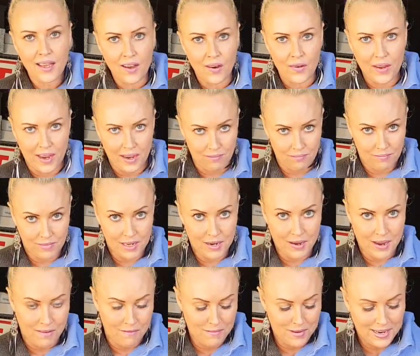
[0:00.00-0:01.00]
Okay, I
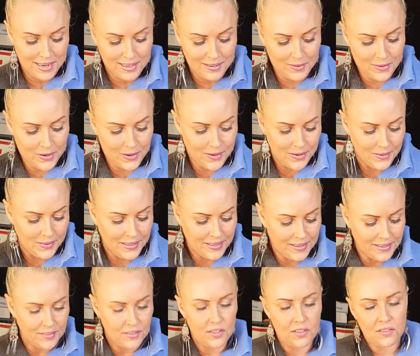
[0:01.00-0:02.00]
have my little girl
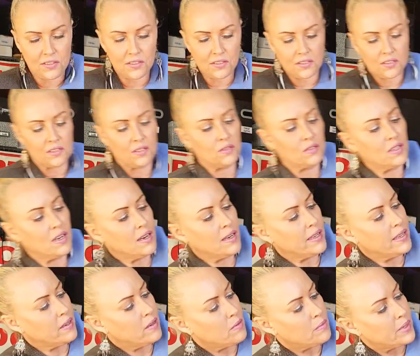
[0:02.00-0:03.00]
here. She's just so
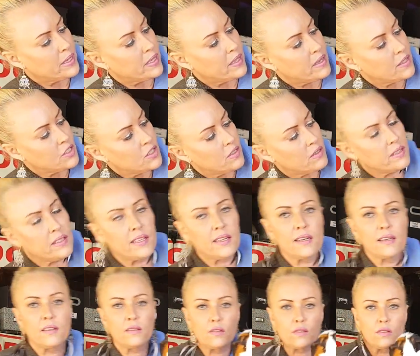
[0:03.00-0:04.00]
darling. Oh my gosh, look at that
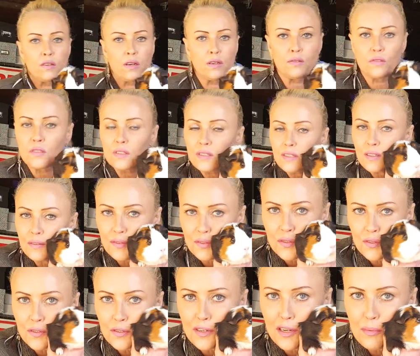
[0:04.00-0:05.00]
little nose, that little
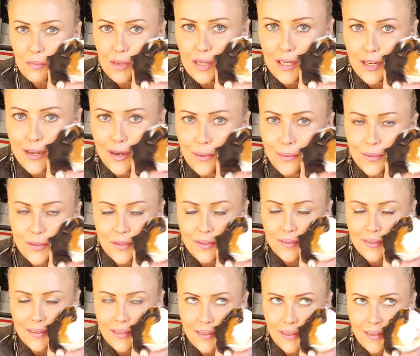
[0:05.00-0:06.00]
snubby nose.
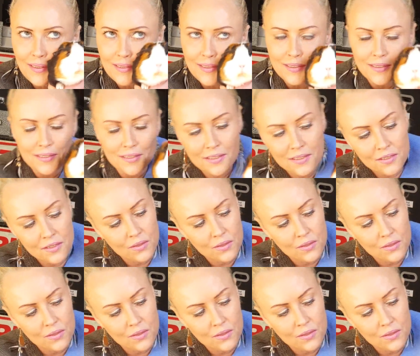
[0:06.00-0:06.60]
Oh, she's just